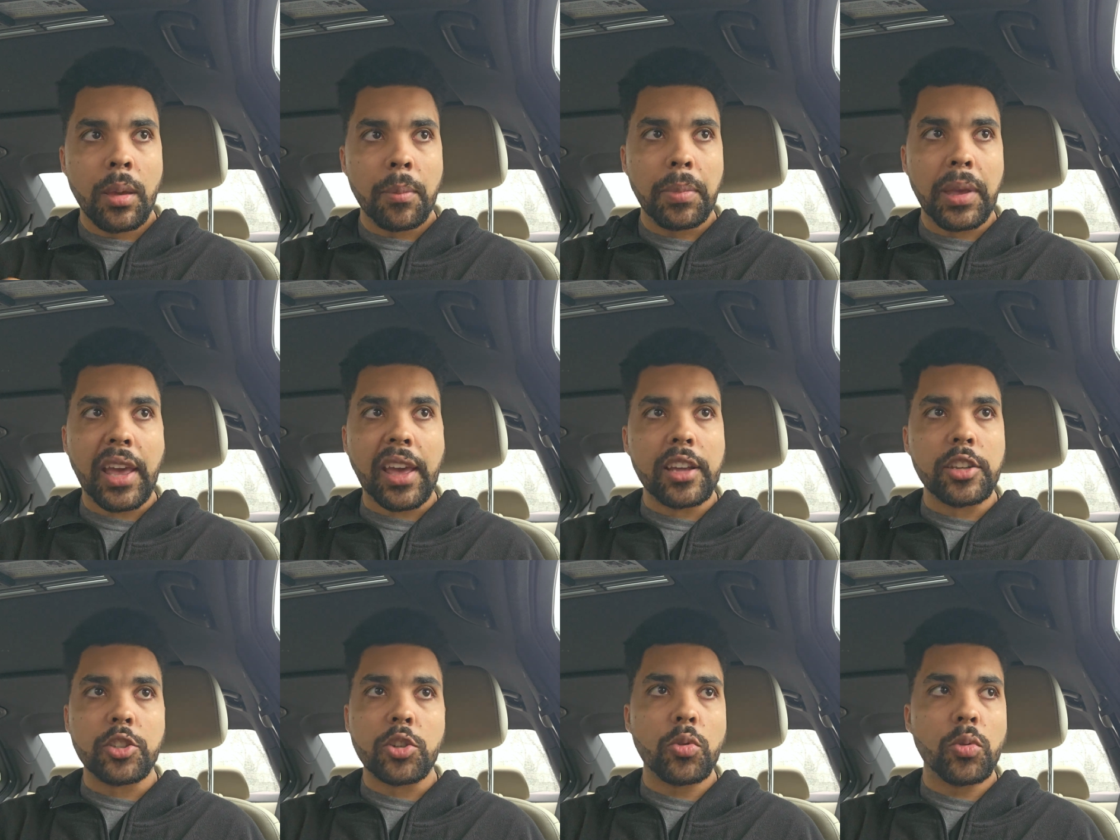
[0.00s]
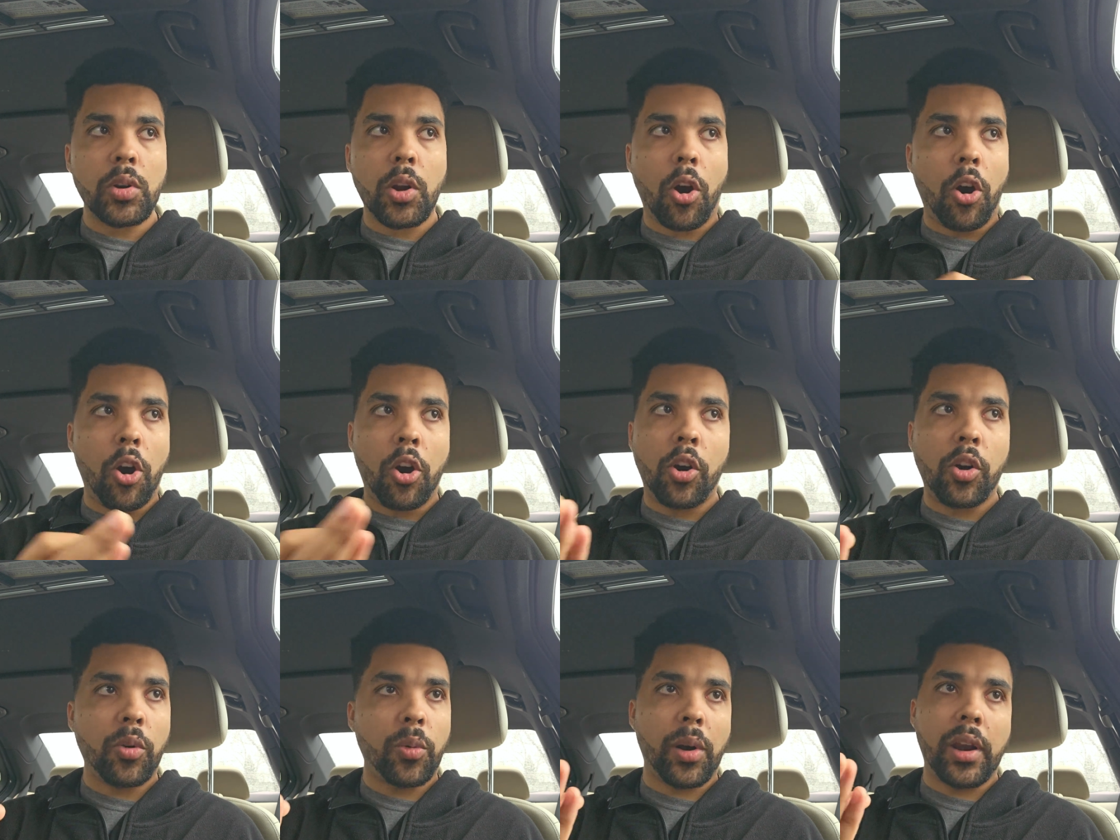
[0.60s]
Because you would
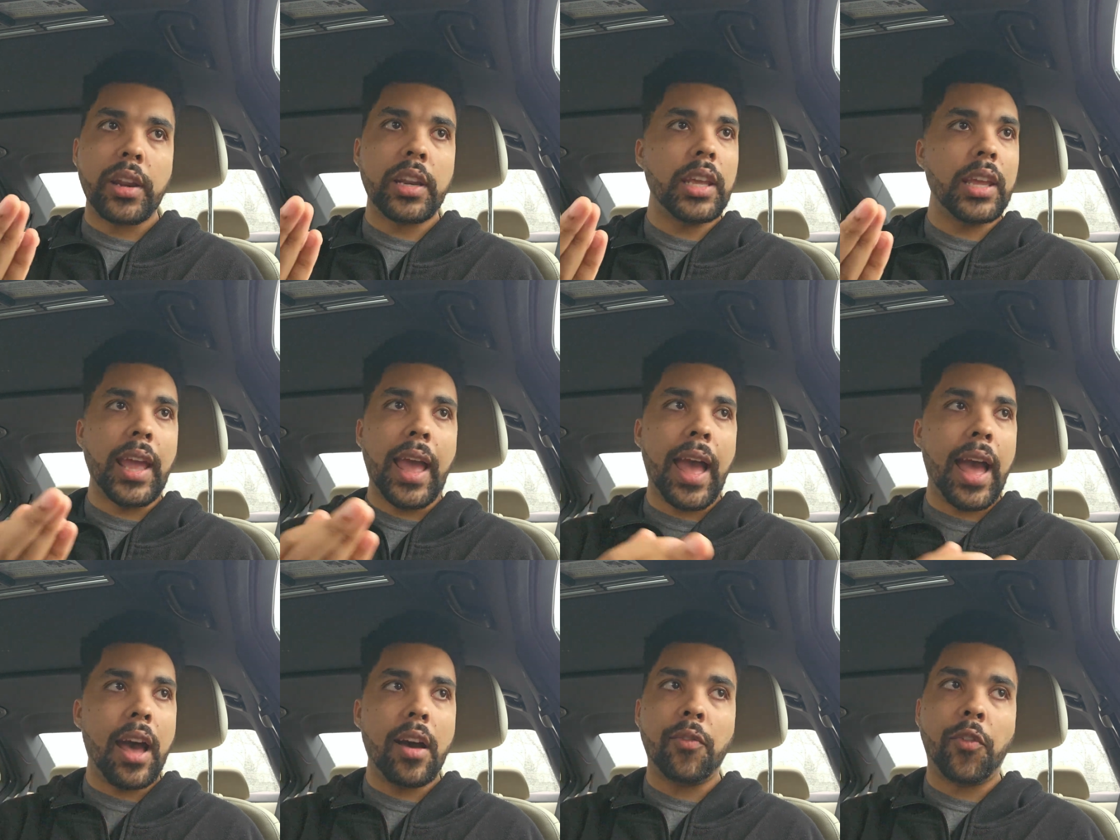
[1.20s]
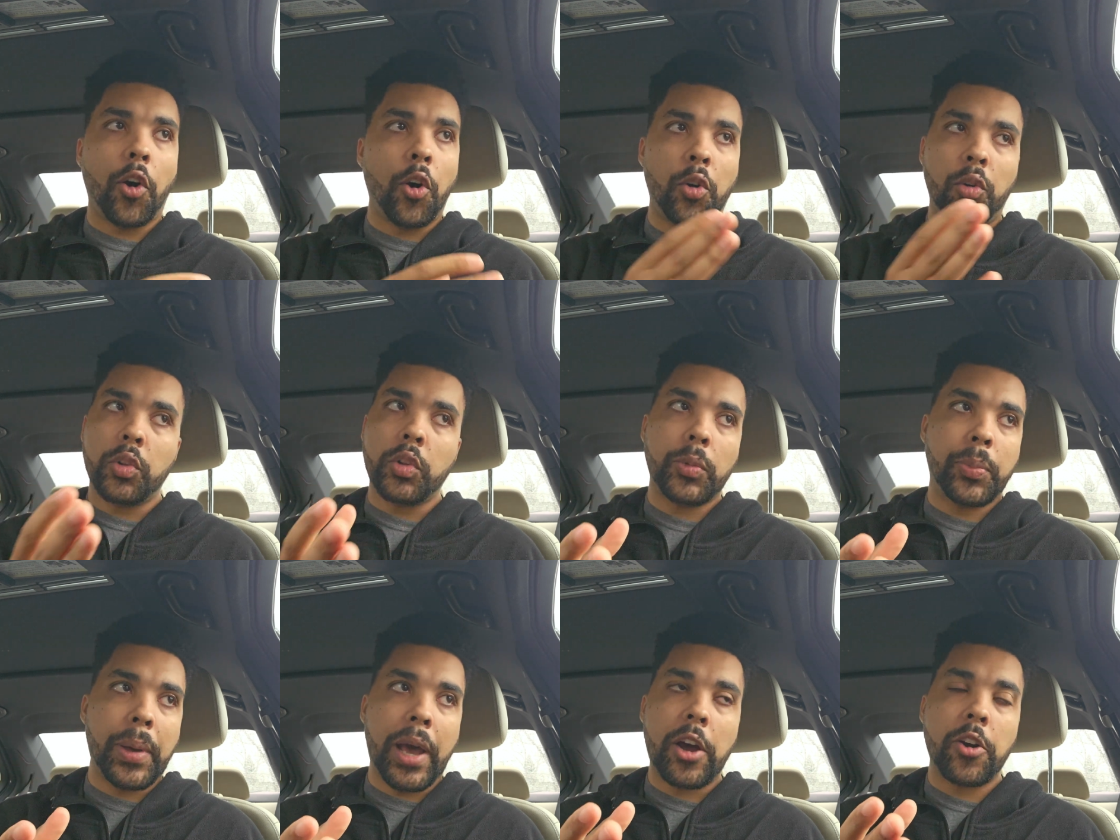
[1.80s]
already have
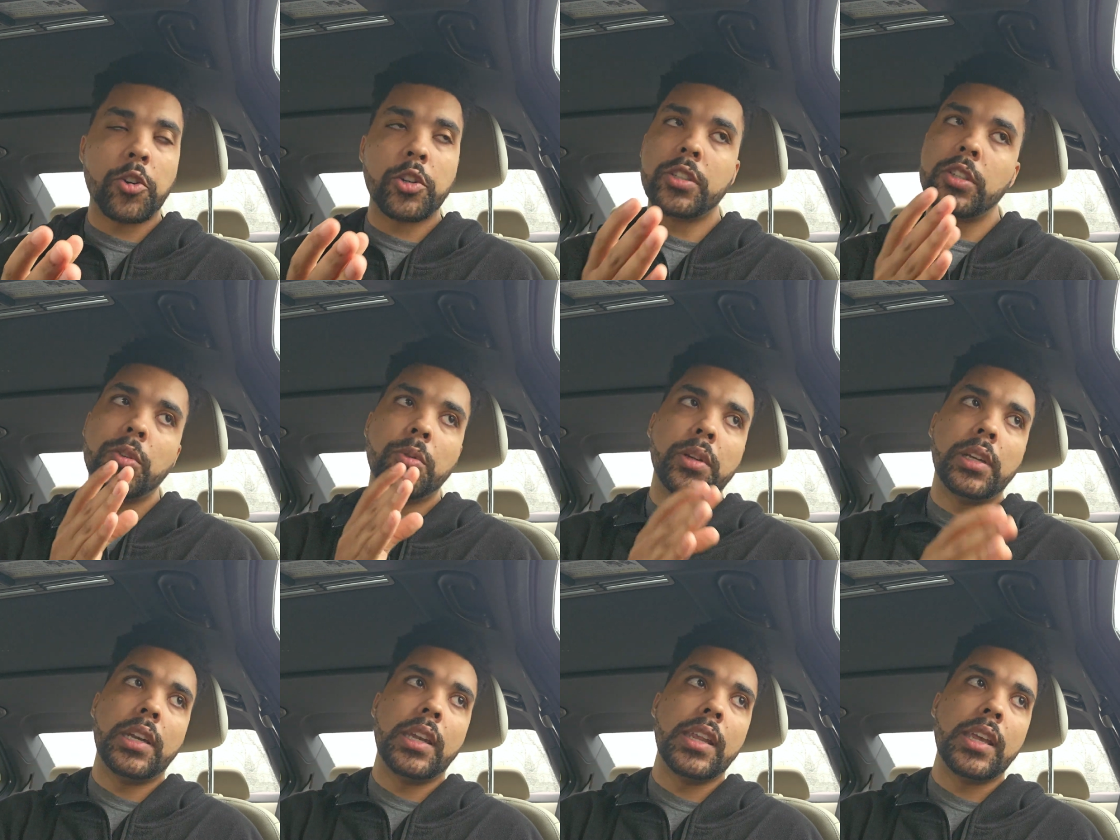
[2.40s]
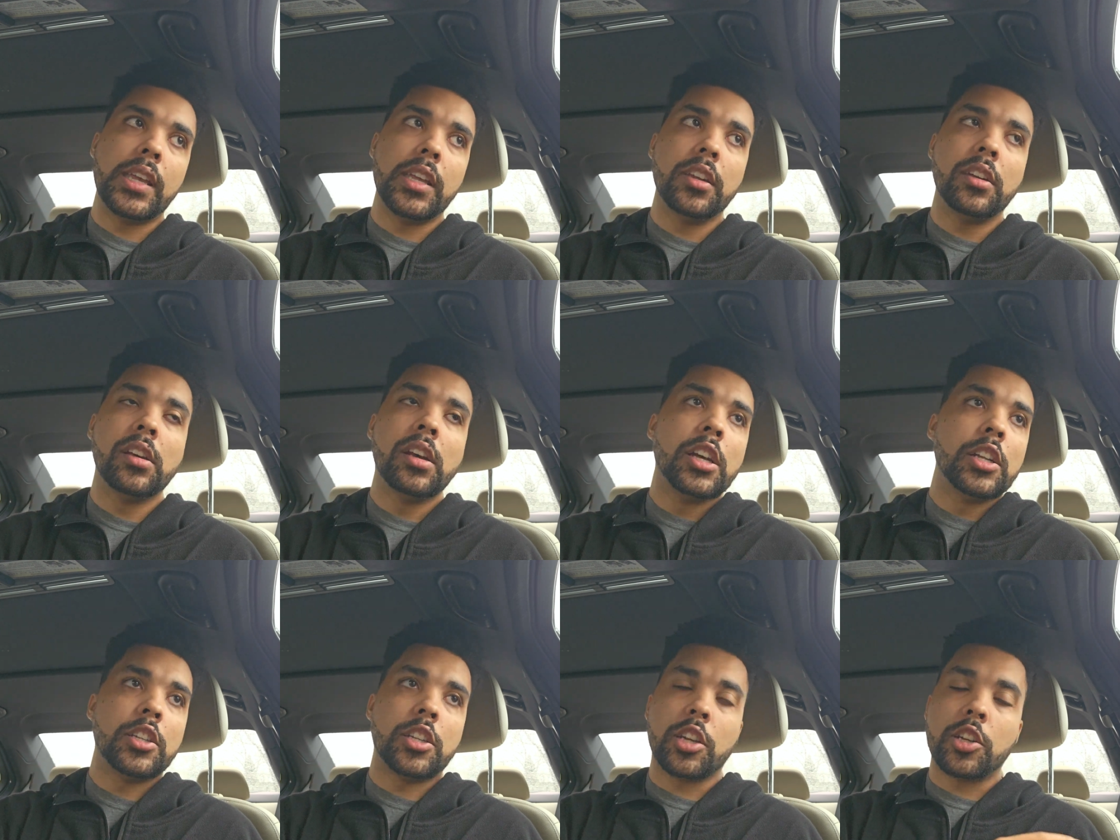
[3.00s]
all the powers you would need
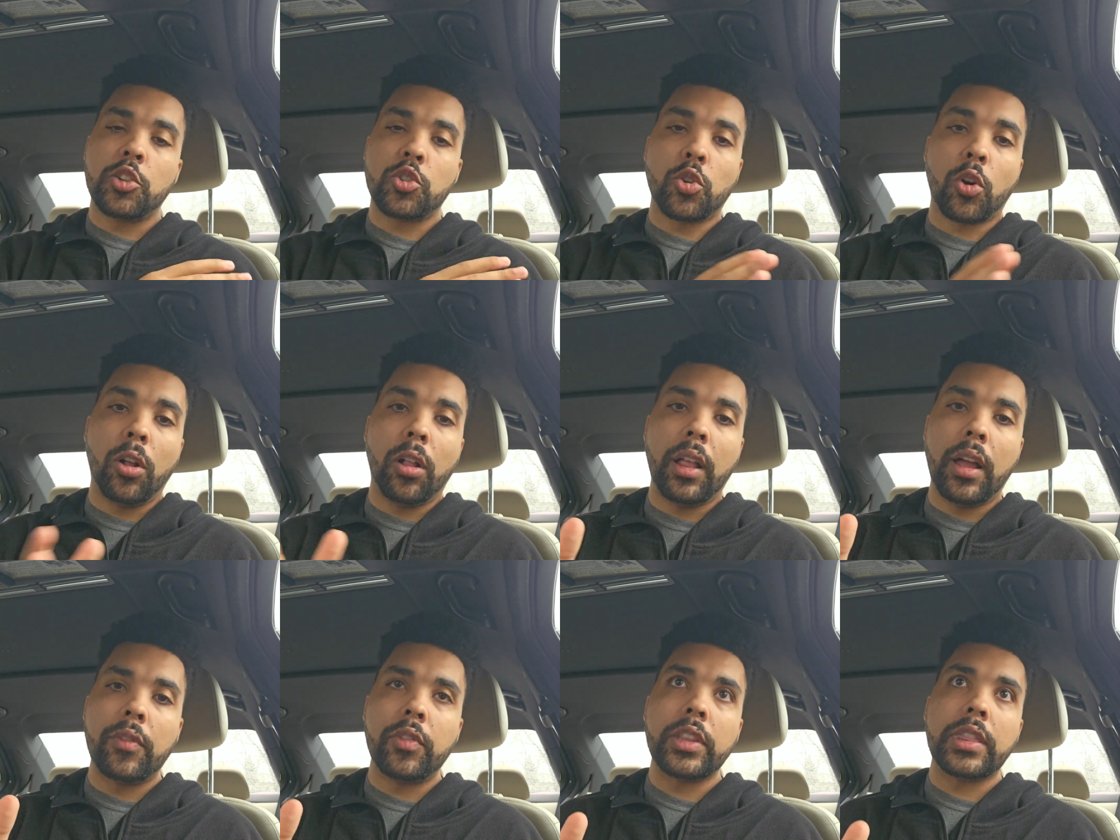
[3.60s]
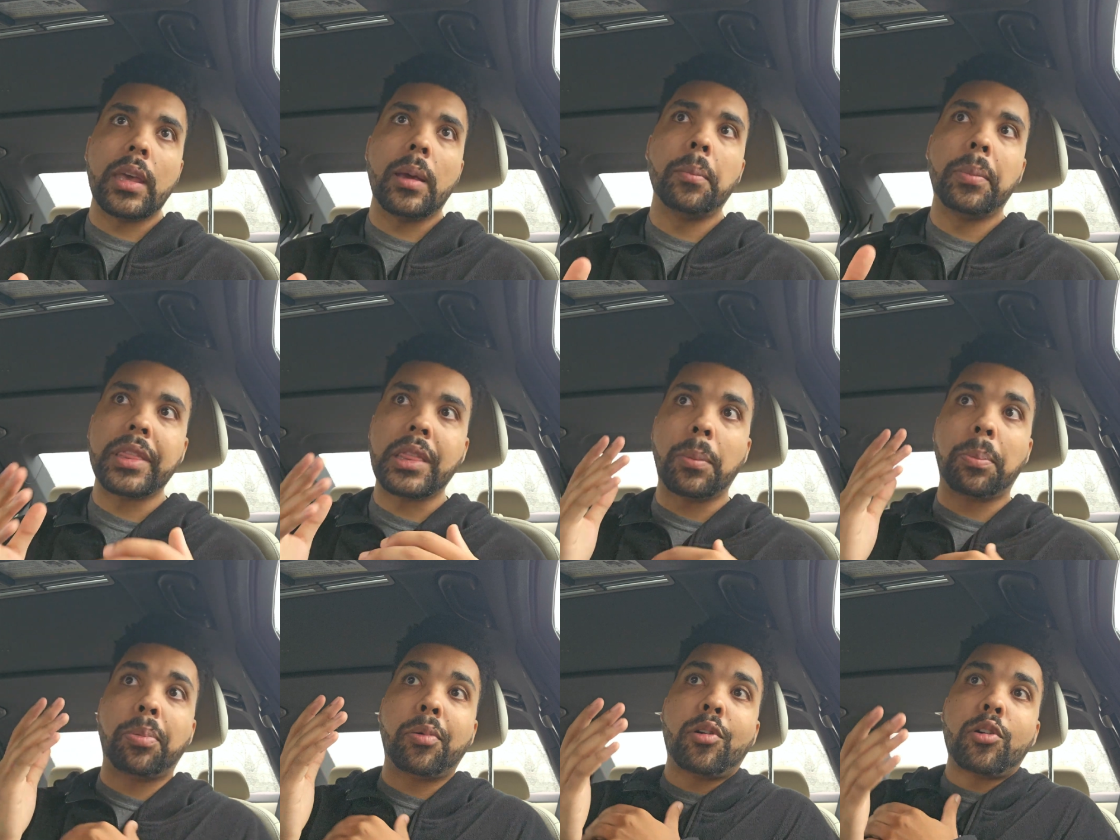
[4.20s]
to control everything. But
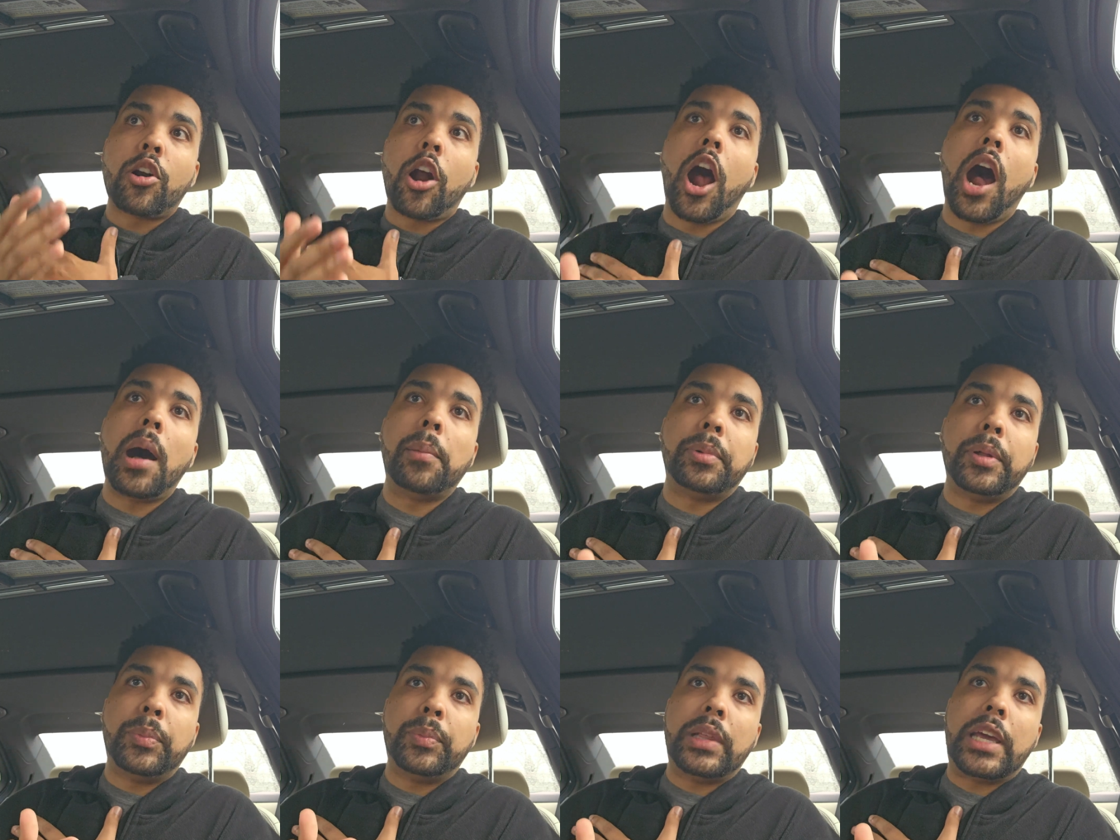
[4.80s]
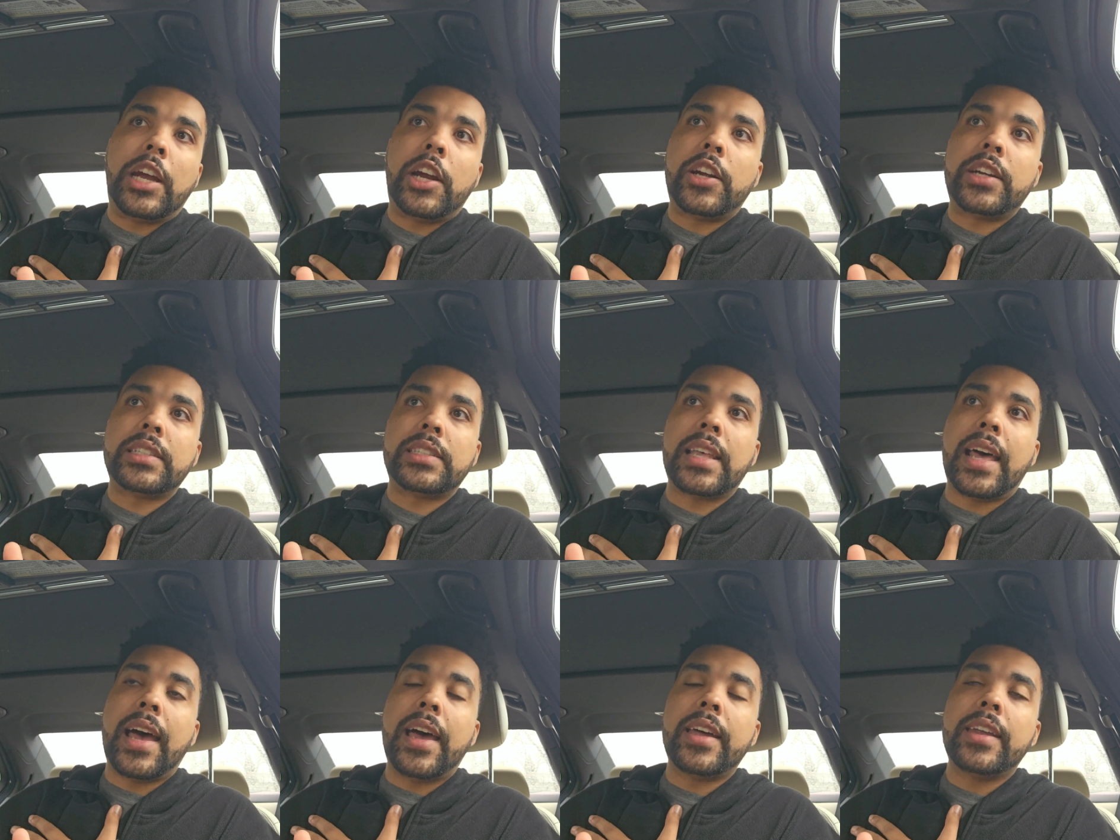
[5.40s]
the problem there is
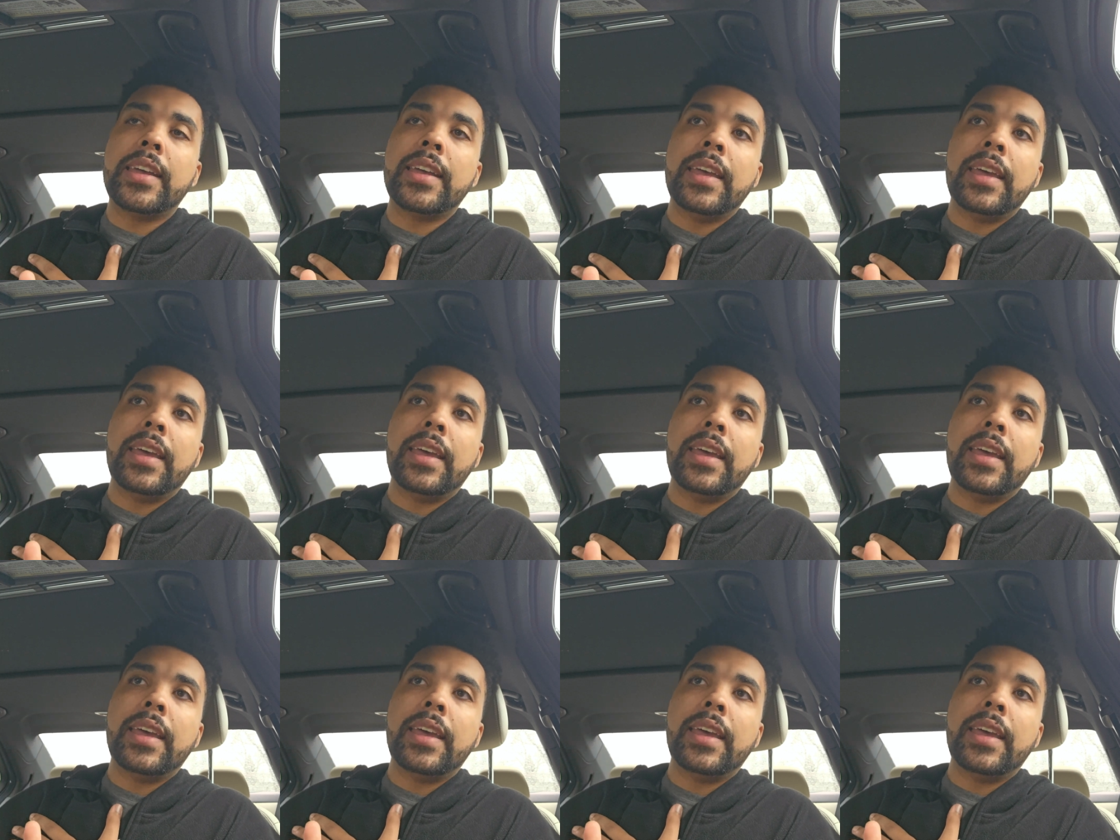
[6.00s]
that